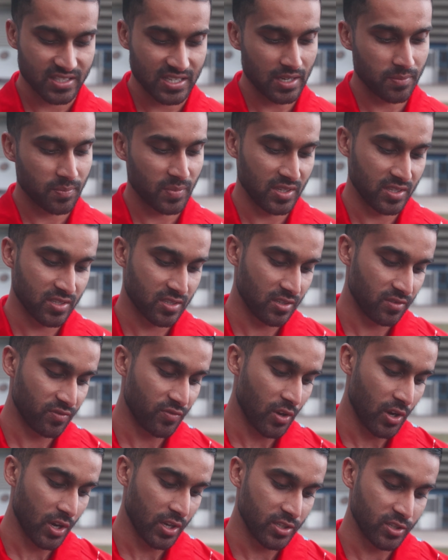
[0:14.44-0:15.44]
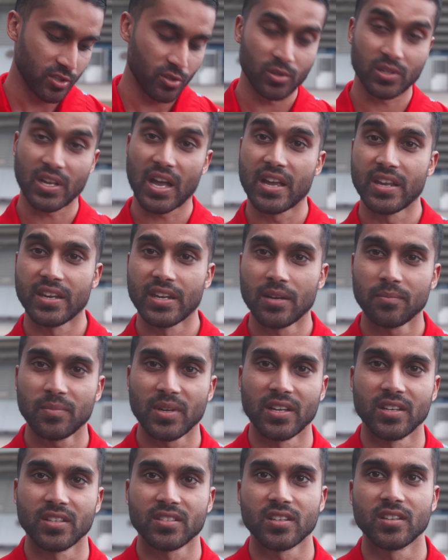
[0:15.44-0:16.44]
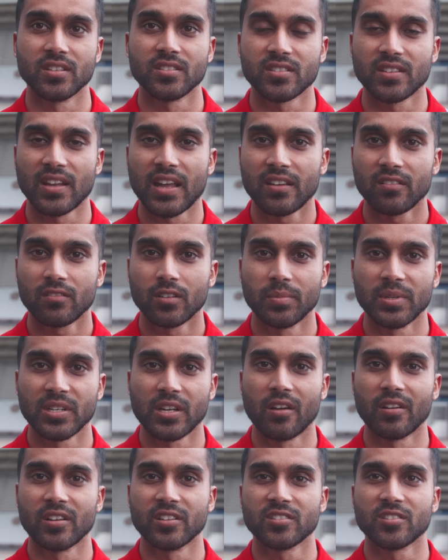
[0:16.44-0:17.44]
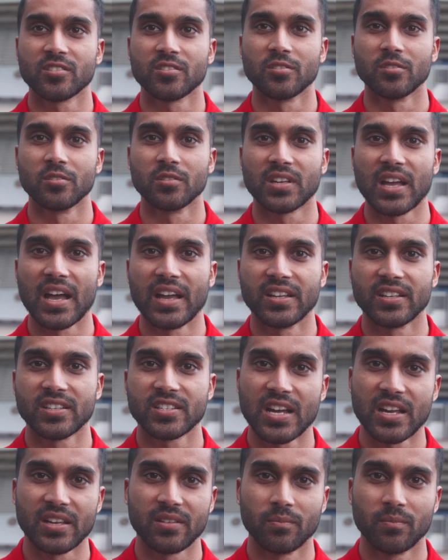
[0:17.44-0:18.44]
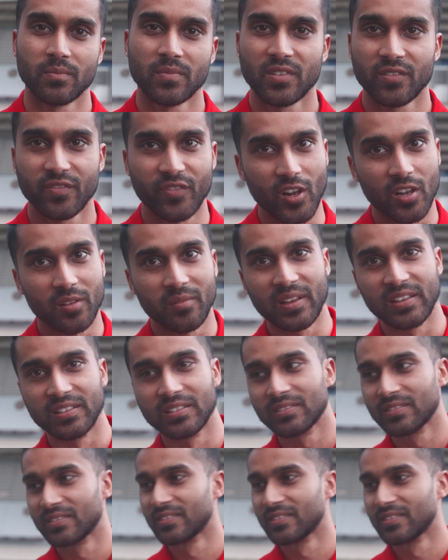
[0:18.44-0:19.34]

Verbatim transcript: step is to find your gate number. So today we'll be going to gate J. Follow me.